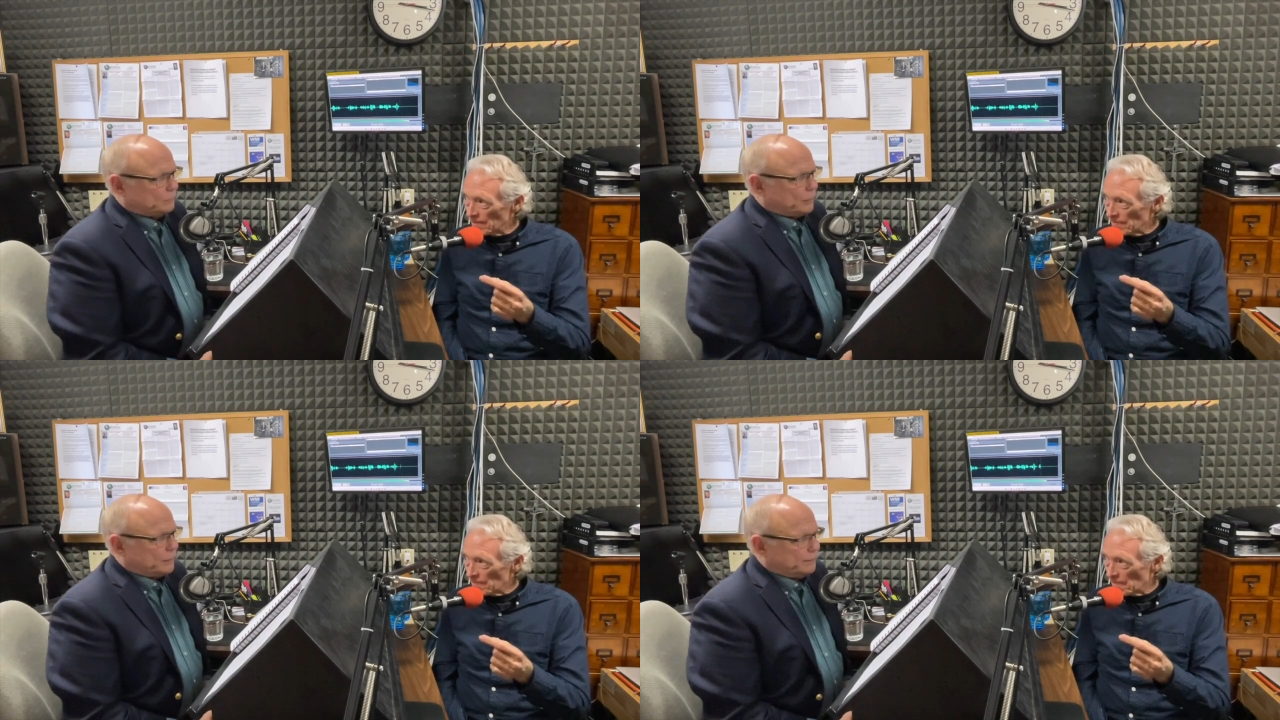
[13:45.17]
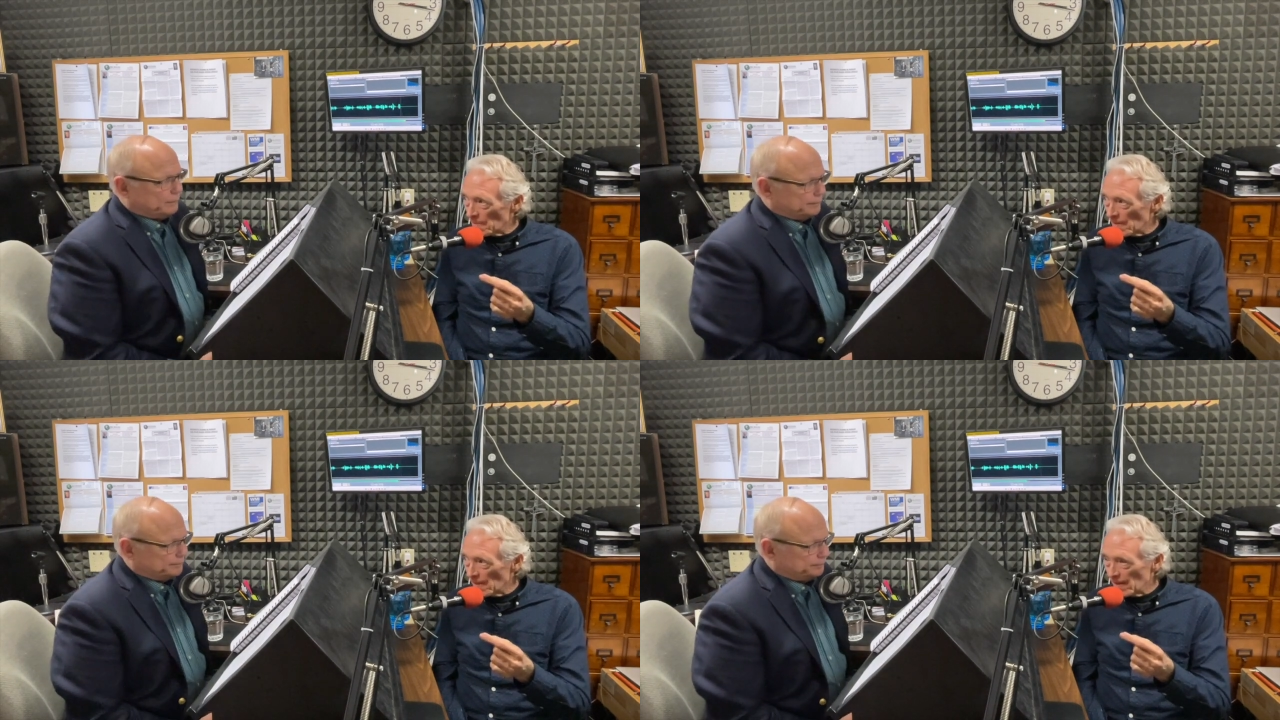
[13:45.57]
Speaker 1: Good.
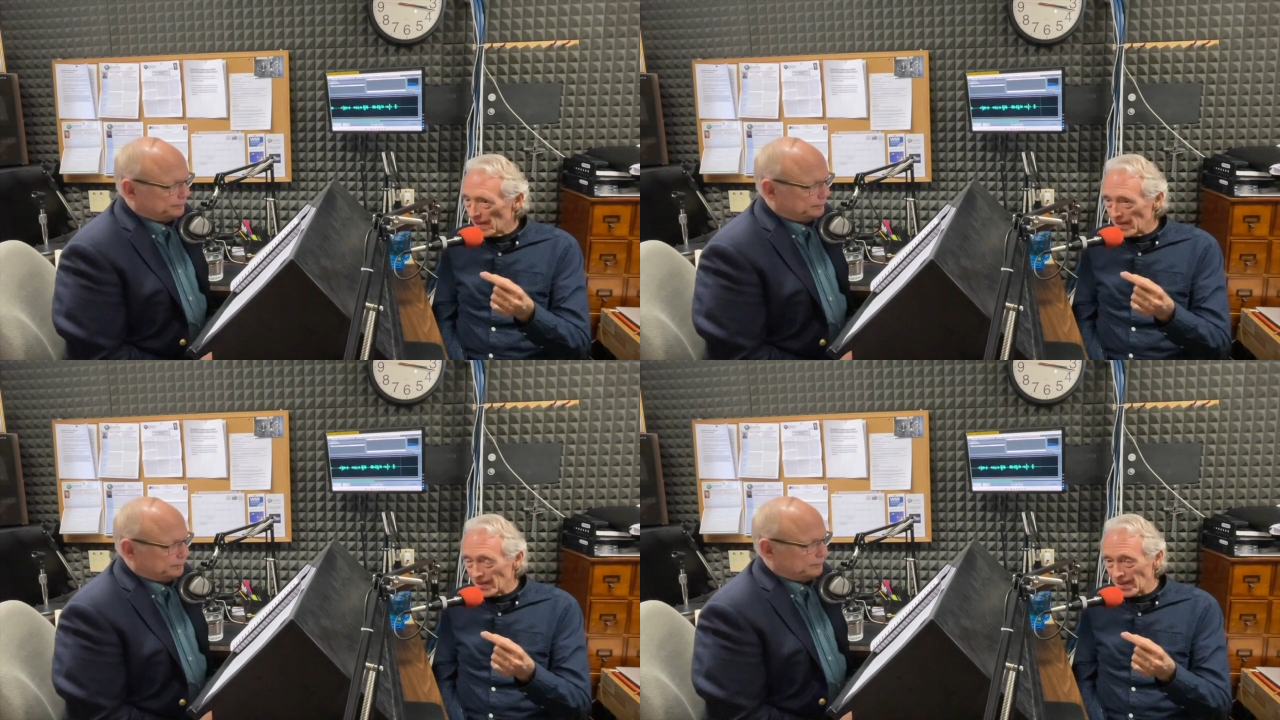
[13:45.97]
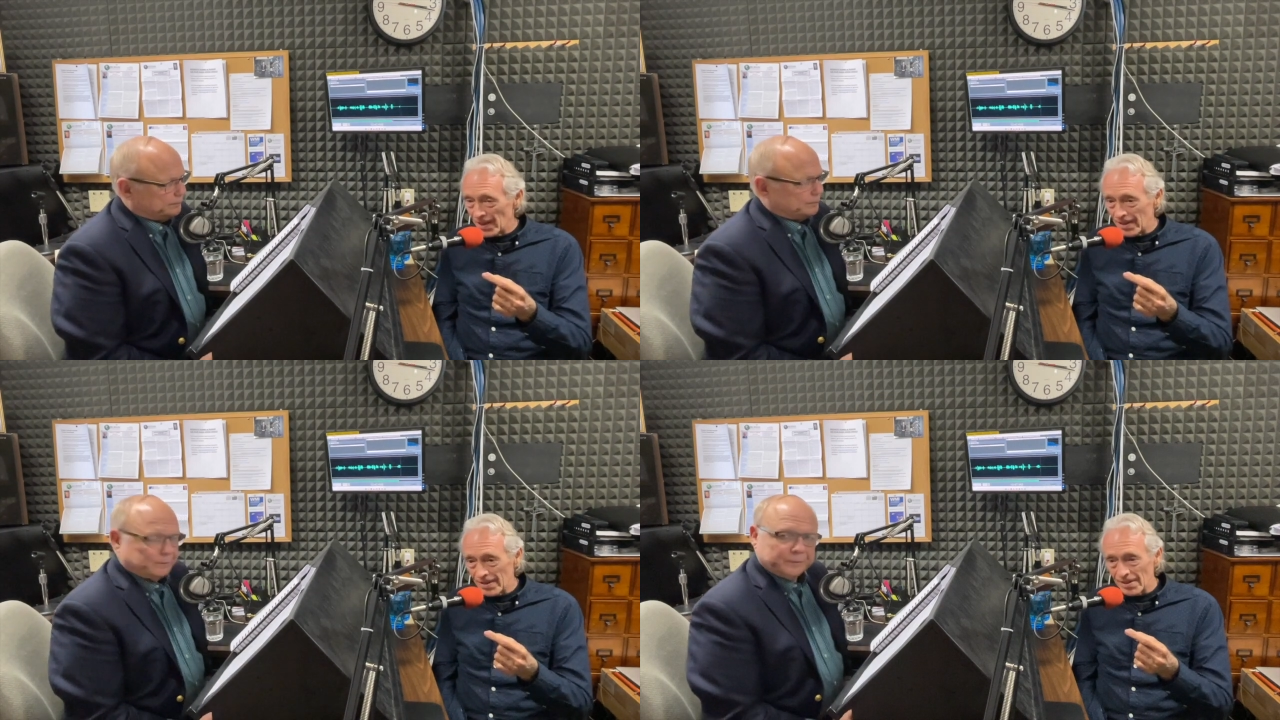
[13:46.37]
You
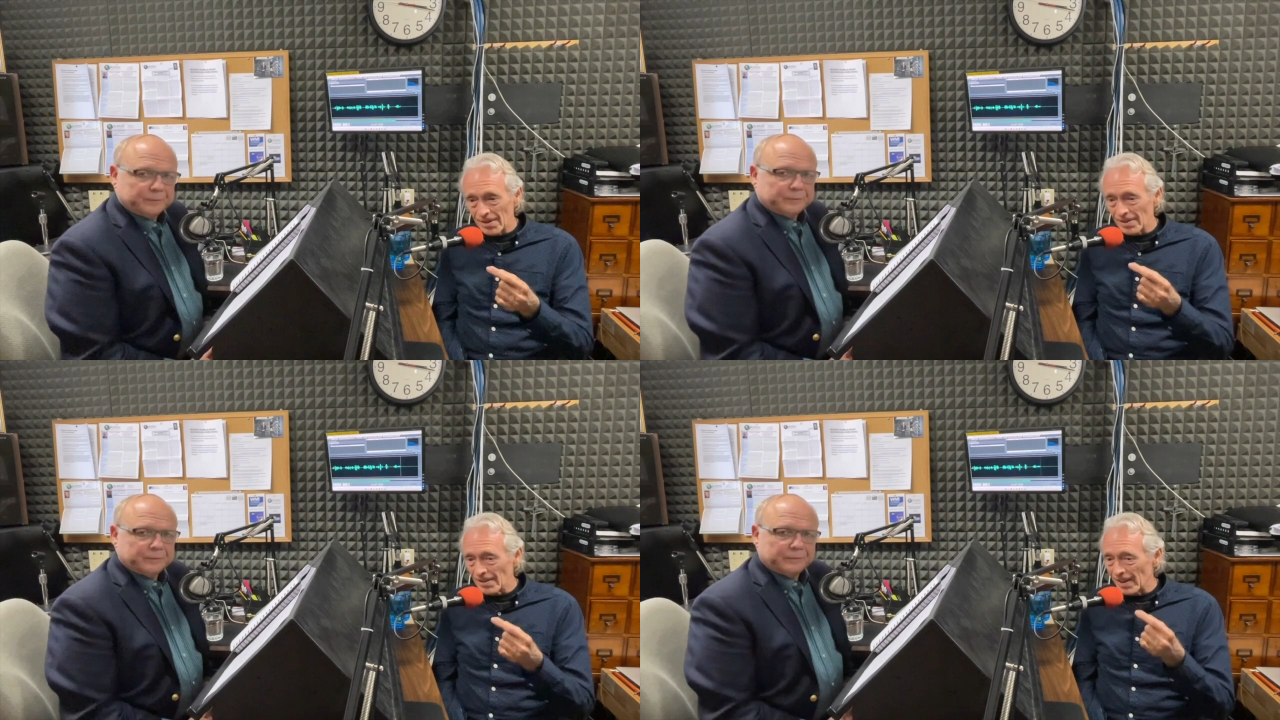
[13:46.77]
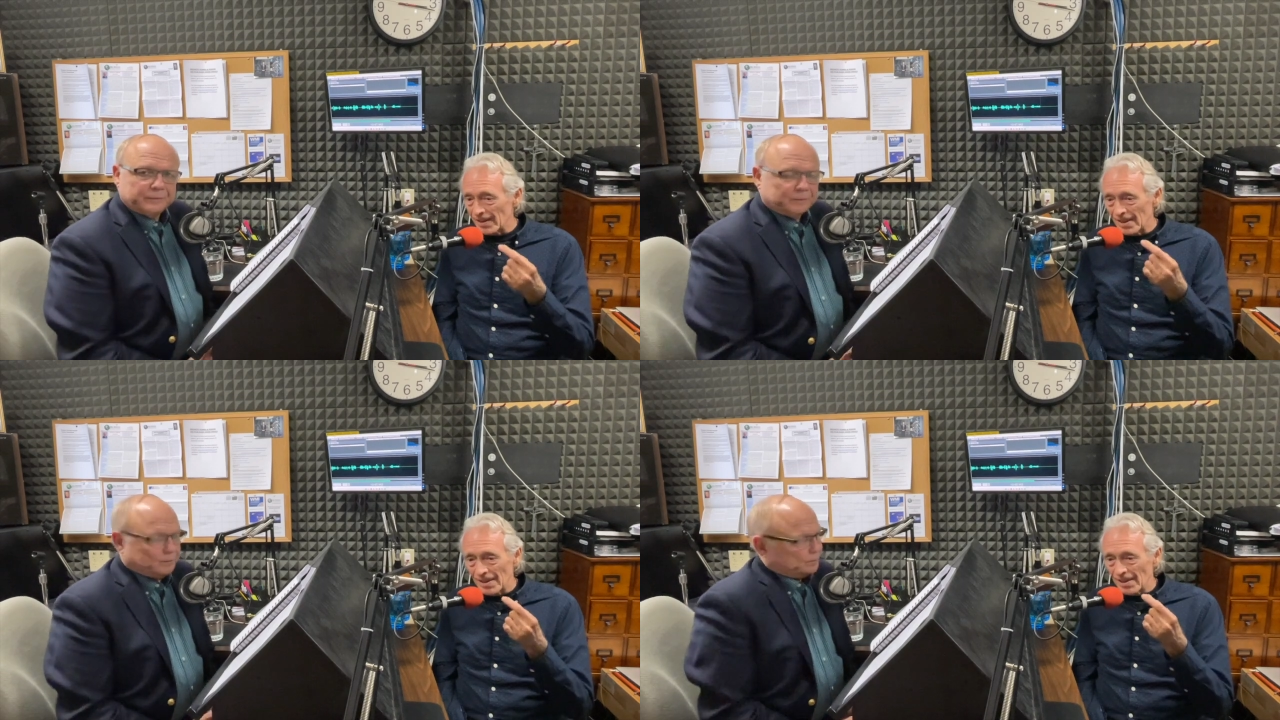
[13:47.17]
say, you know,
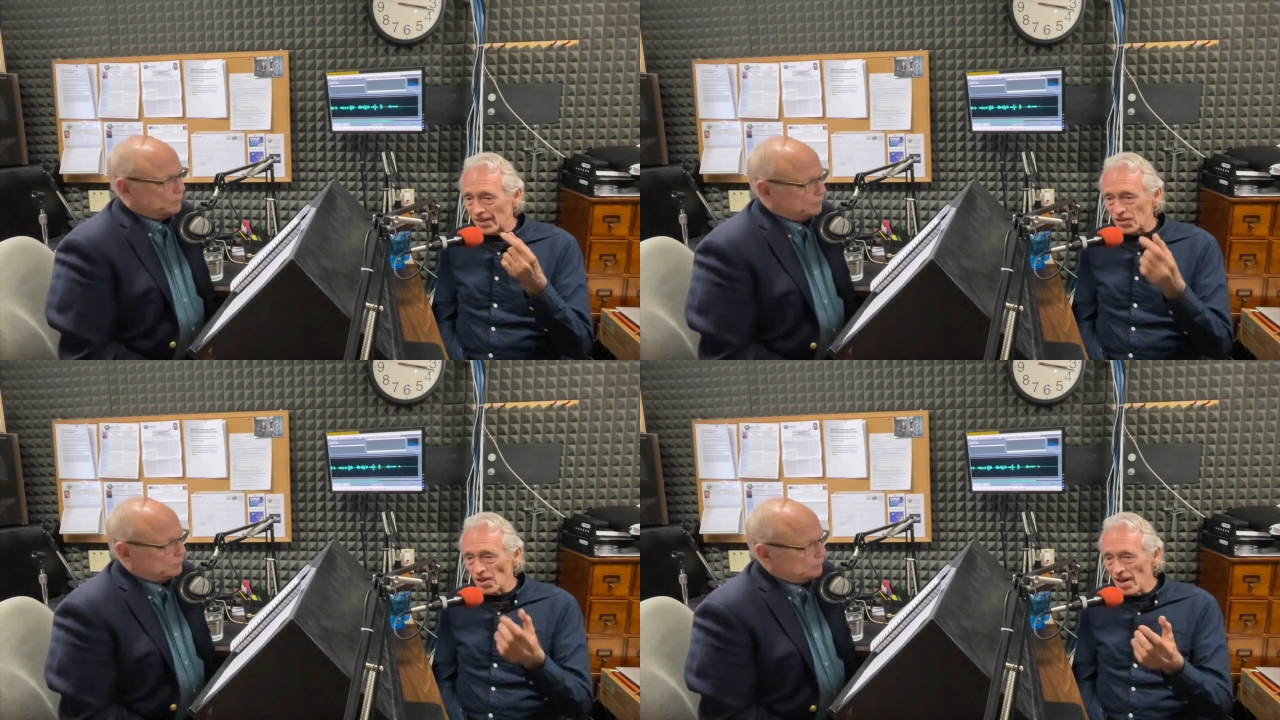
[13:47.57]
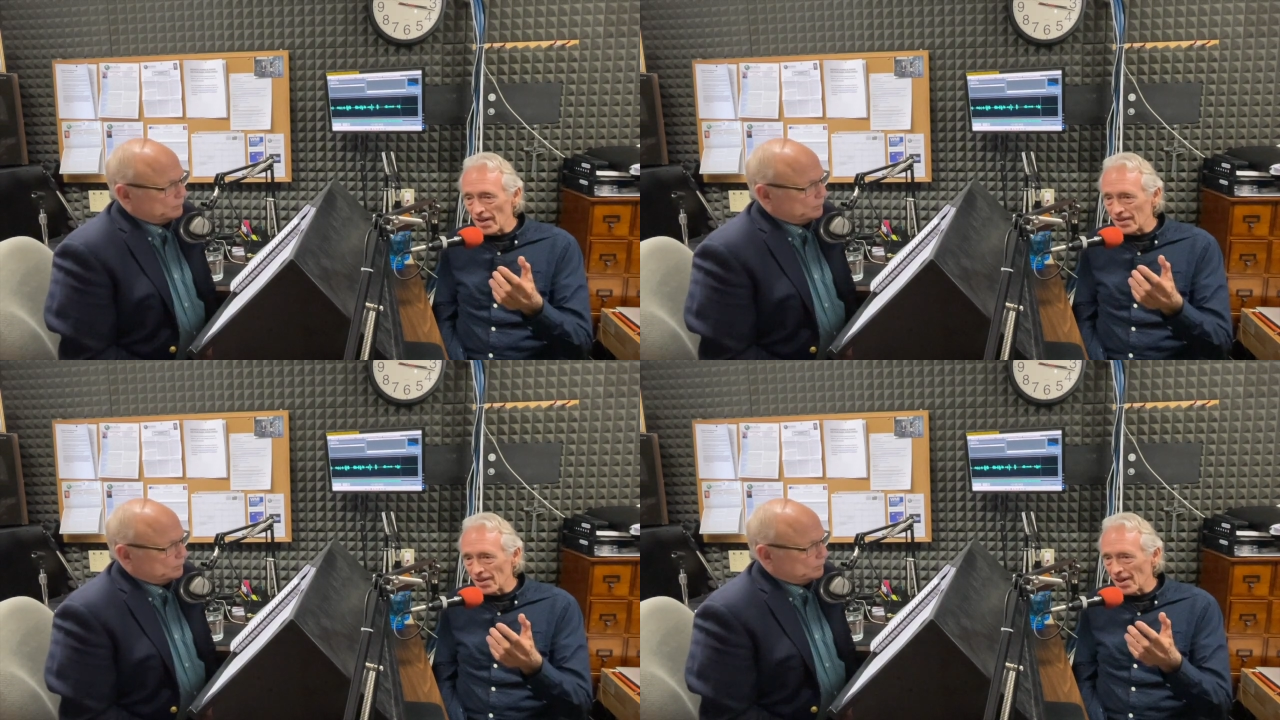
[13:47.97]
like like
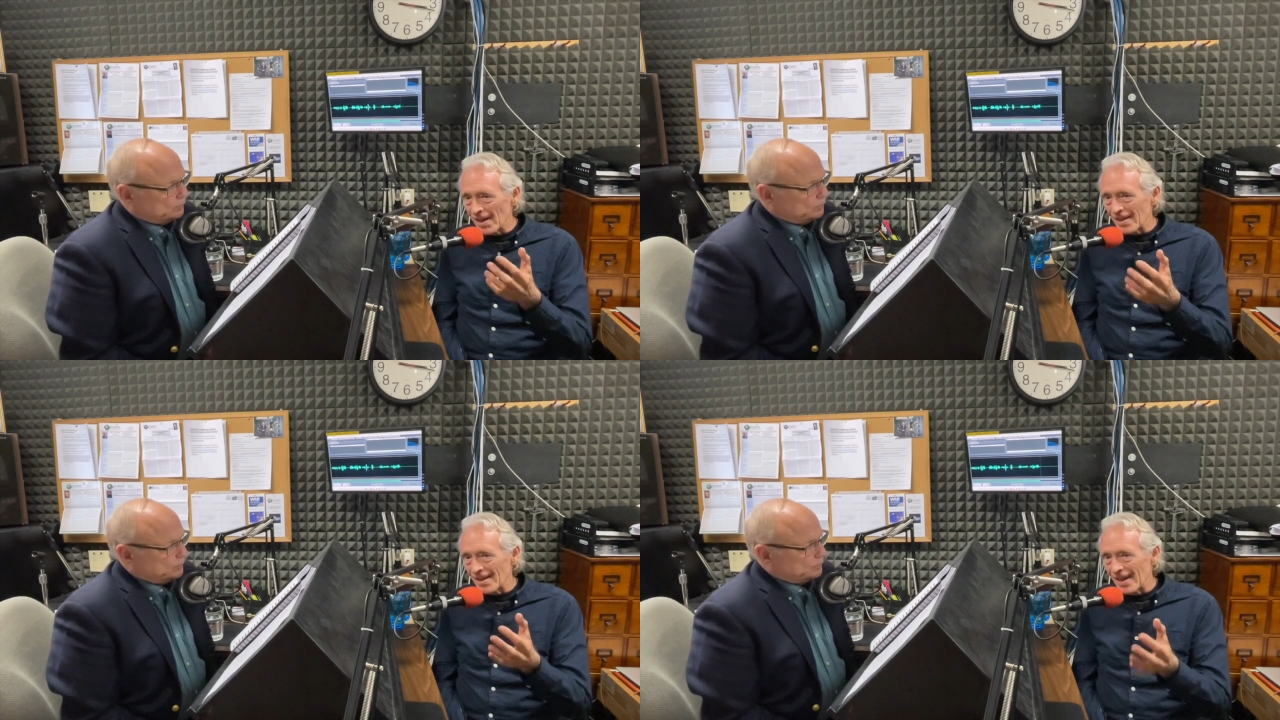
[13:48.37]
John, you know, I